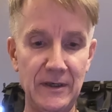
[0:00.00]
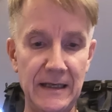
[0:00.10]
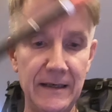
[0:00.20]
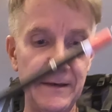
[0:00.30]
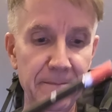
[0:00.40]

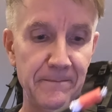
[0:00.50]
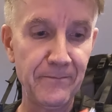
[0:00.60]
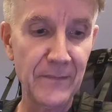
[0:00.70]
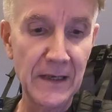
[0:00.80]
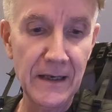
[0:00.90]
Then,
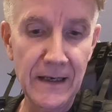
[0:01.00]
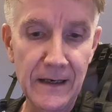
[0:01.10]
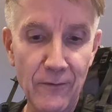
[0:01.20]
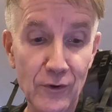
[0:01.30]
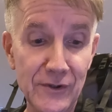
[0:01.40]

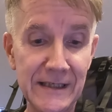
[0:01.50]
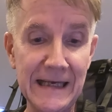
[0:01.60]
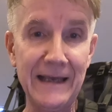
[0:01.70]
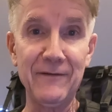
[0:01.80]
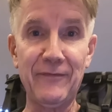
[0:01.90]
of course, the
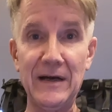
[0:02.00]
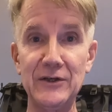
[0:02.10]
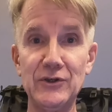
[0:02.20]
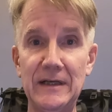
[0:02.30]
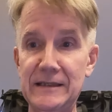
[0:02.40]
second
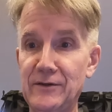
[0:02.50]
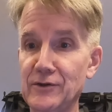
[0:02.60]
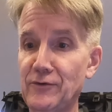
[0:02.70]
function is just